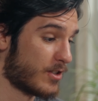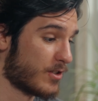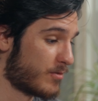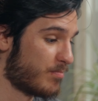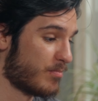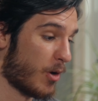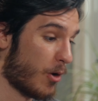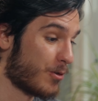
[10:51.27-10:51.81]
is
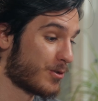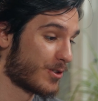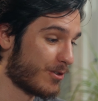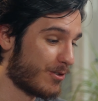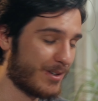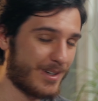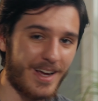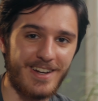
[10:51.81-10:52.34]

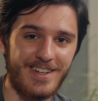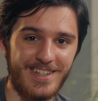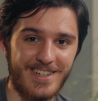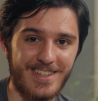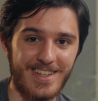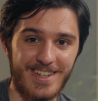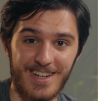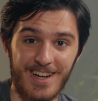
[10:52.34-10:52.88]
also an
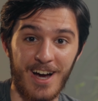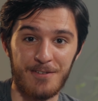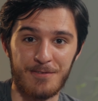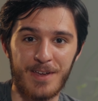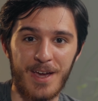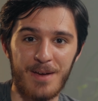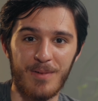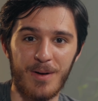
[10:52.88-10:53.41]
idea that I've
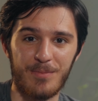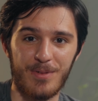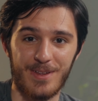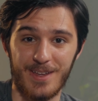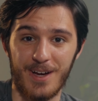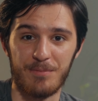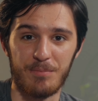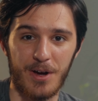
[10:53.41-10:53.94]
came up
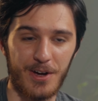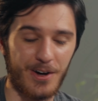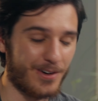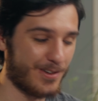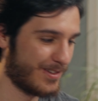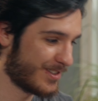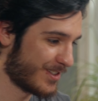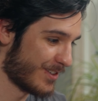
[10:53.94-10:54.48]
with on my
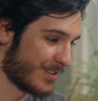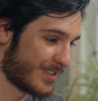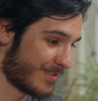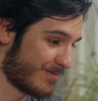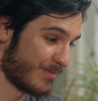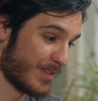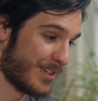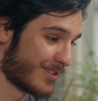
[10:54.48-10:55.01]
own, so it's
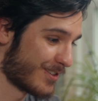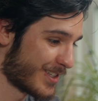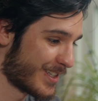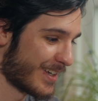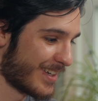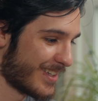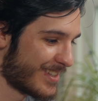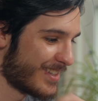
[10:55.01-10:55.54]

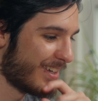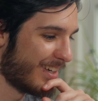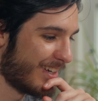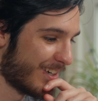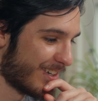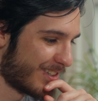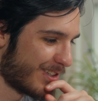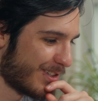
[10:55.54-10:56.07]
interesting to see it
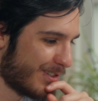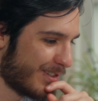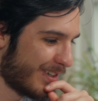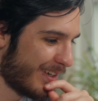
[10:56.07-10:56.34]
here too.